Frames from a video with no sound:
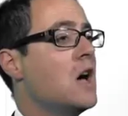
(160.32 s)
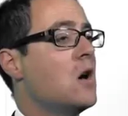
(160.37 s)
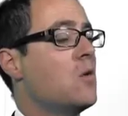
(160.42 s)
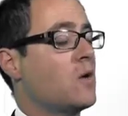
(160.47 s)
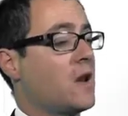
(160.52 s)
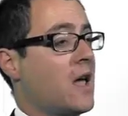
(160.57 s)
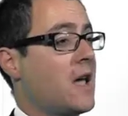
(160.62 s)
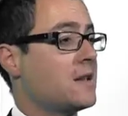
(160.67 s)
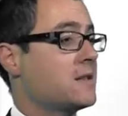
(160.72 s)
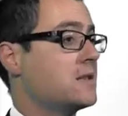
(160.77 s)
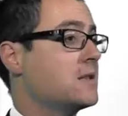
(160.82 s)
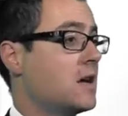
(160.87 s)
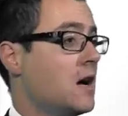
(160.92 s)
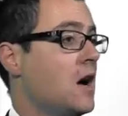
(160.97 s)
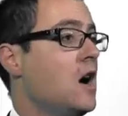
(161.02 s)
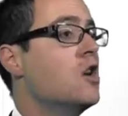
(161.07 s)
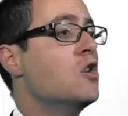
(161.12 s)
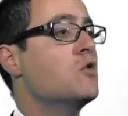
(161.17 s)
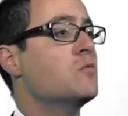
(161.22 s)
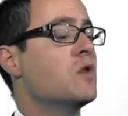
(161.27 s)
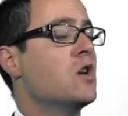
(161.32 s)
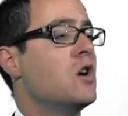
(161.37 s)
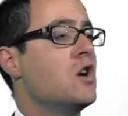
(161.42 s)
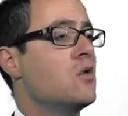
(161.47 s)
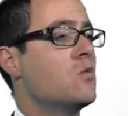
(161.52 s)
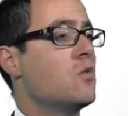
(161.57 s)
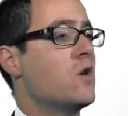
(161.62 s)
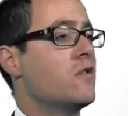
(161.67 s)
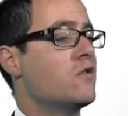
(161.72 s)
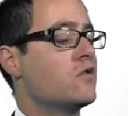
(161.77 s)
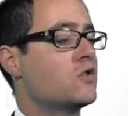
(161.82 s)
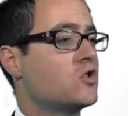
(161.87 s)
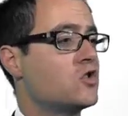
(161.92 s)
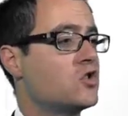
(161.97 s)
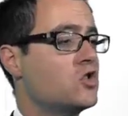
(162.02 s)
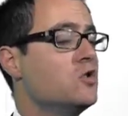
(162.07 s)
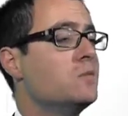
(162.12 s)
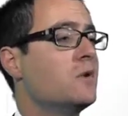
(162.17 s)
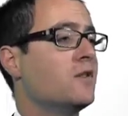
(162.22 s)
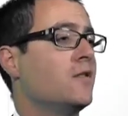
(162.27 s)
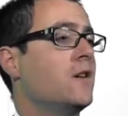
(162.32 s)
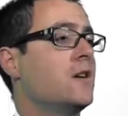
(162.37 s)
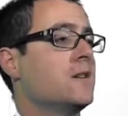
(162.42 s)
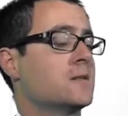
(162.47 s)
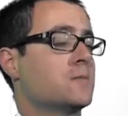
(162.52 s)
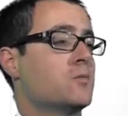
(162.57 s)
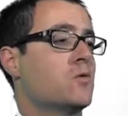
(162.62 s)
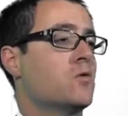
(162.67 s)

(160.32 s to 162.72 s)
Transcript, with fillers: one has to hope with super fast